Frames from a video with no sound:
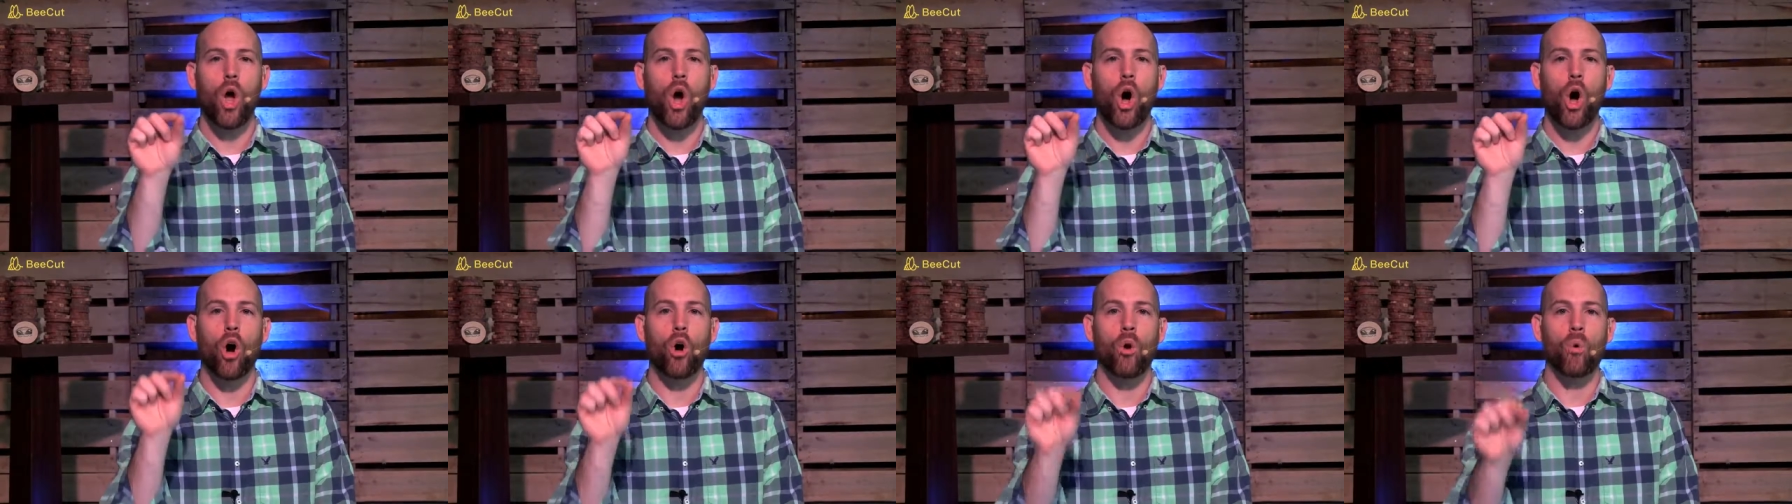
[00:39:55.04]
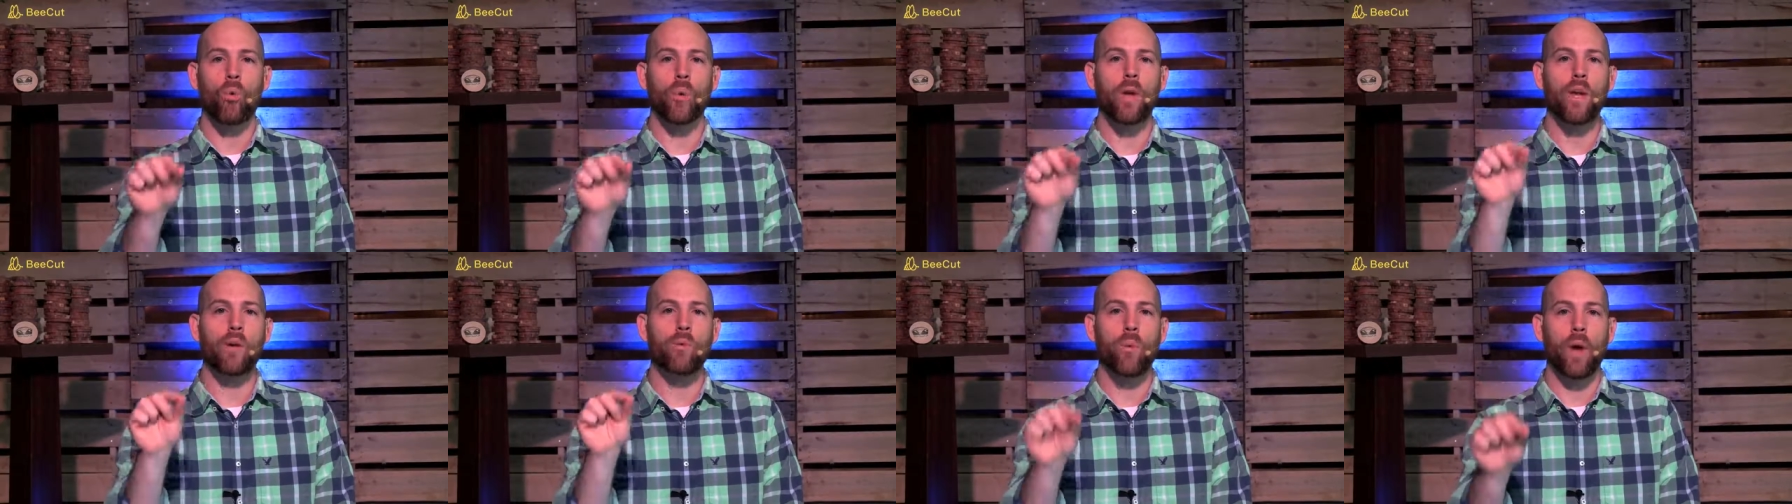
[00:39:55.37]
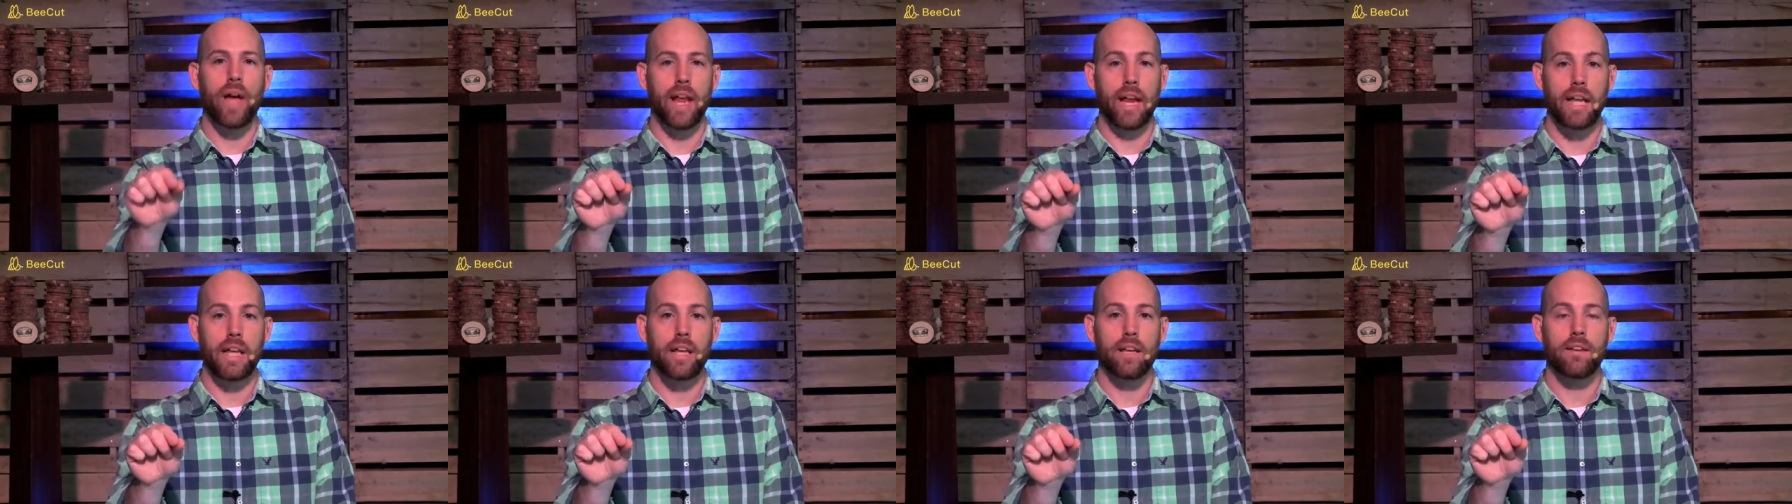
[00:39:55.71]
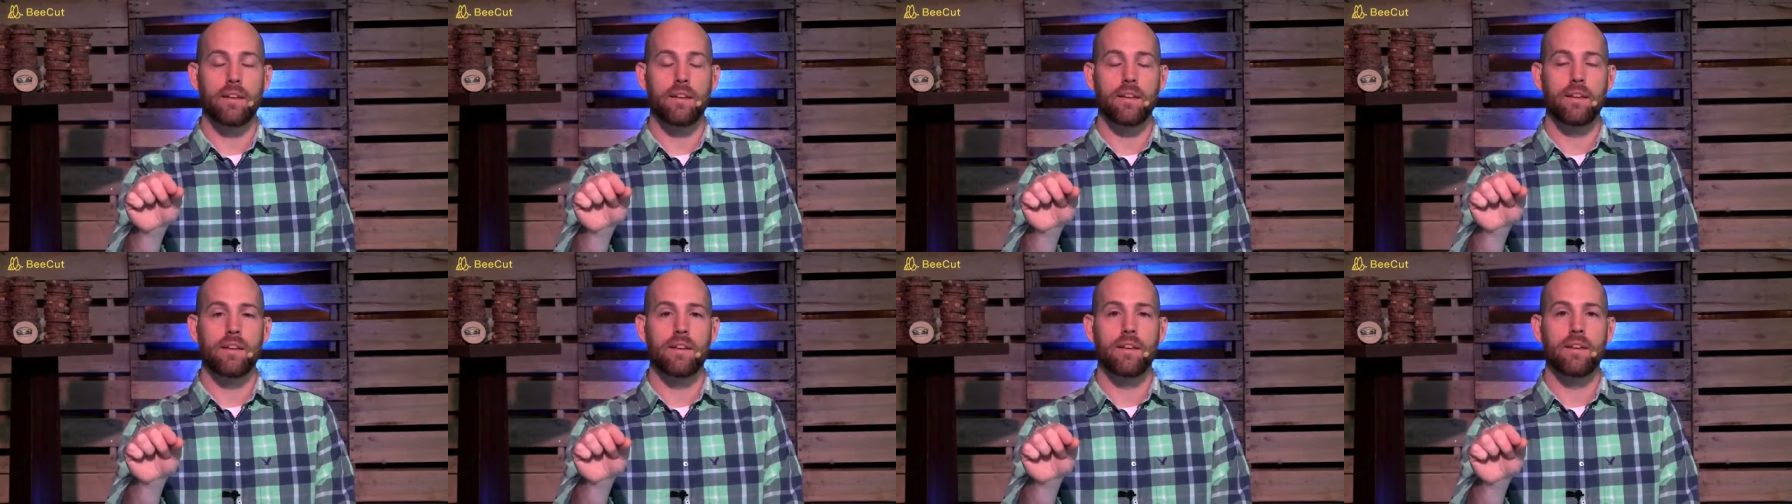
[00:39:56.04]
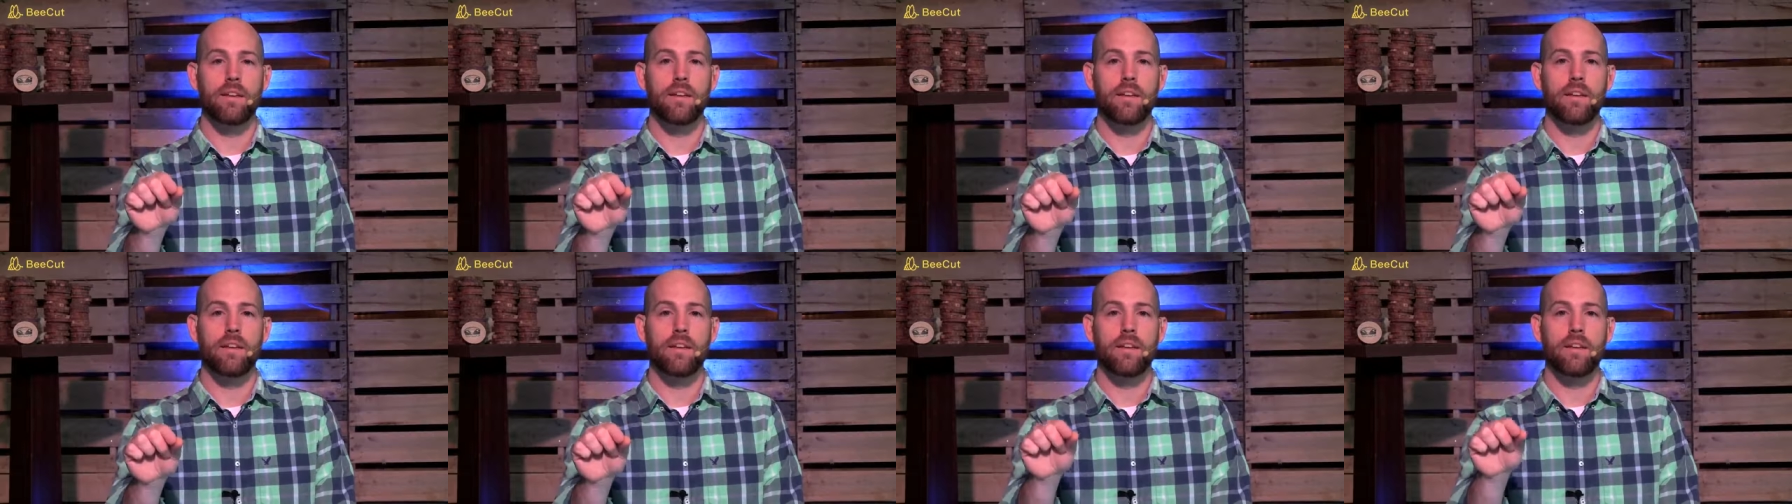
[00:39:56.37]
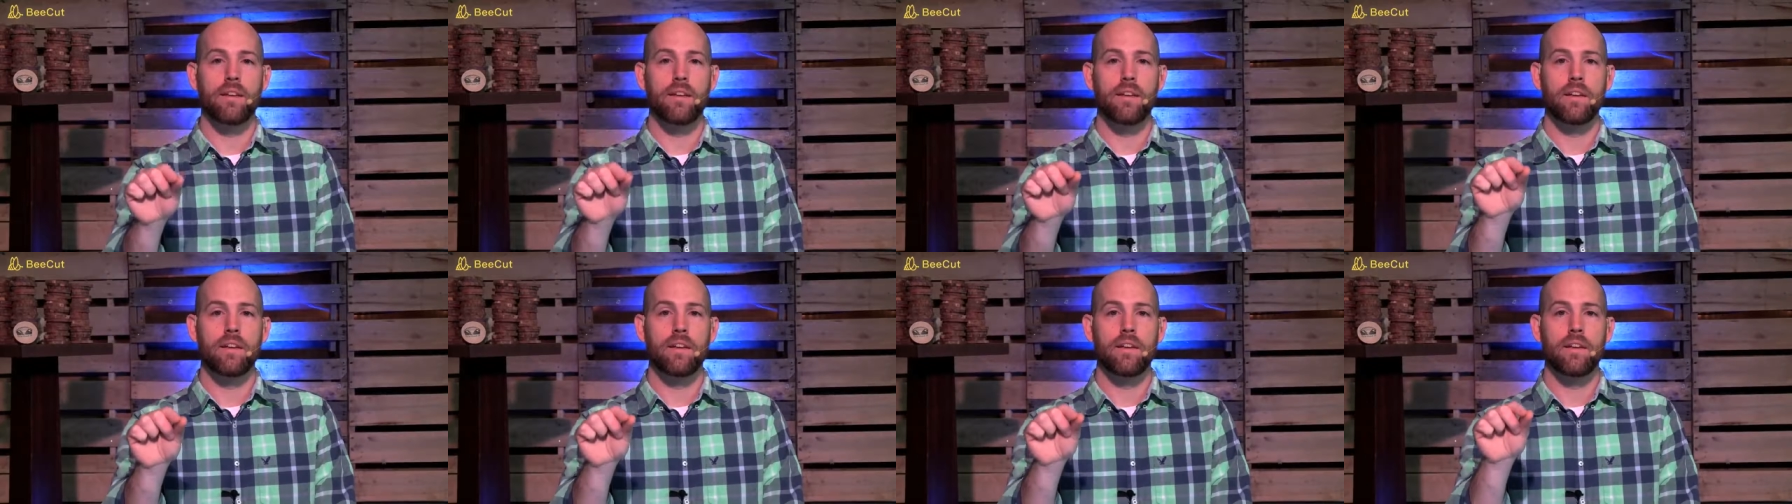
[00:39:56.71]
are we ready
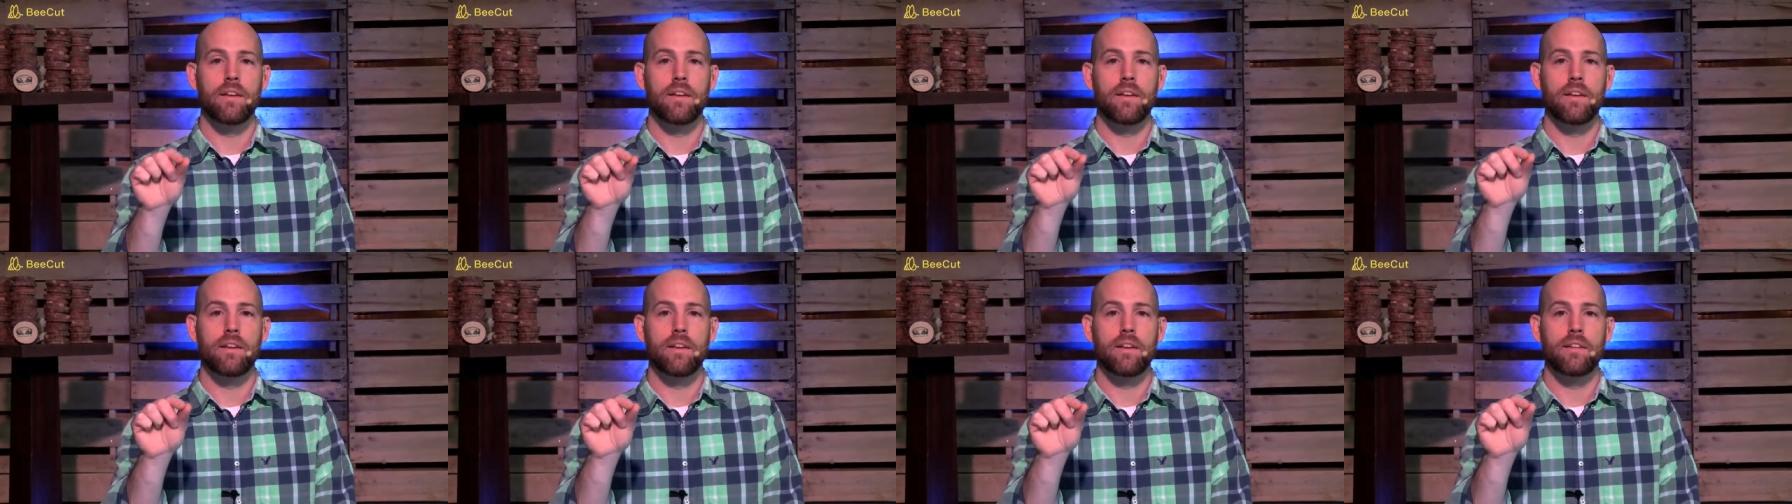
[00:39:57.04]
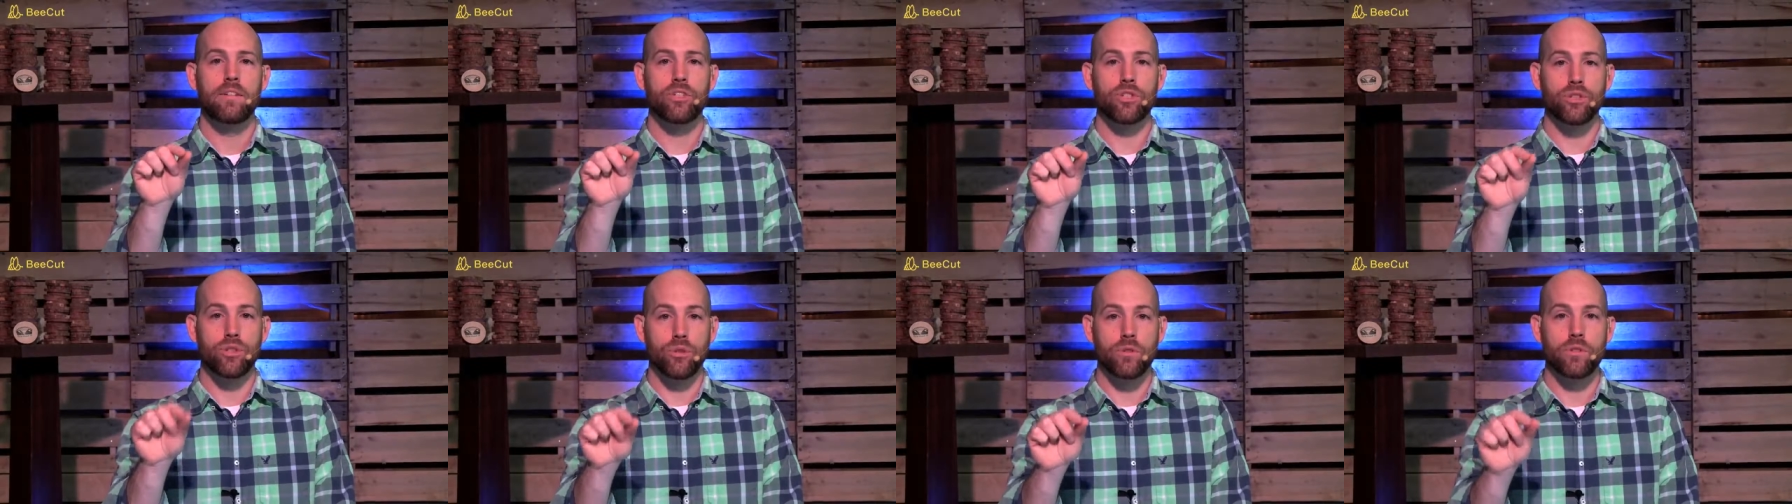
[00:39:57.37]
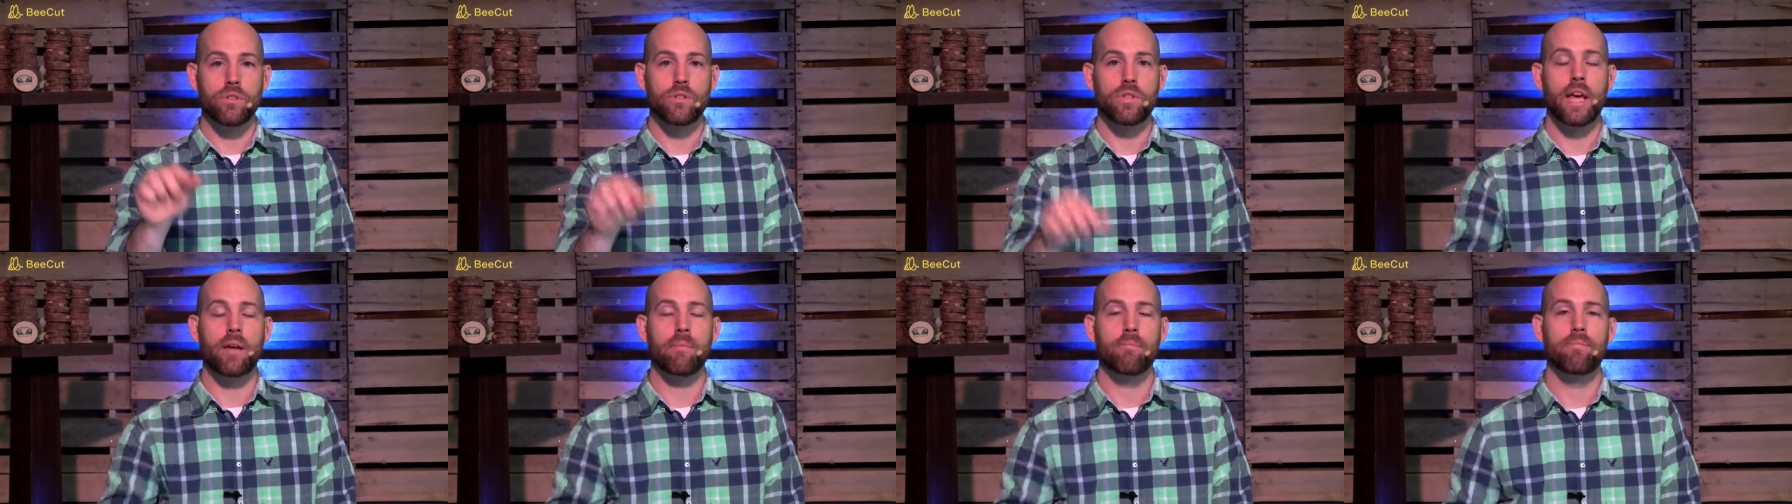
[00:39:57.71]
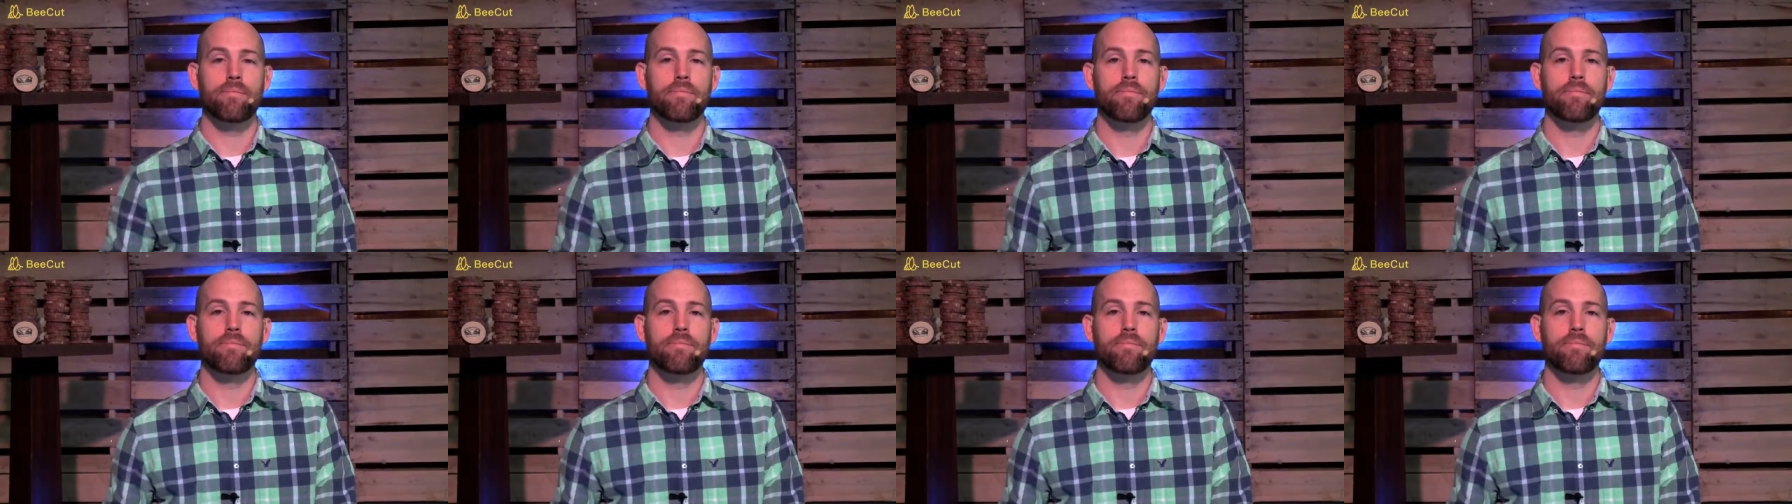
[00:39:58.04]
to do the same?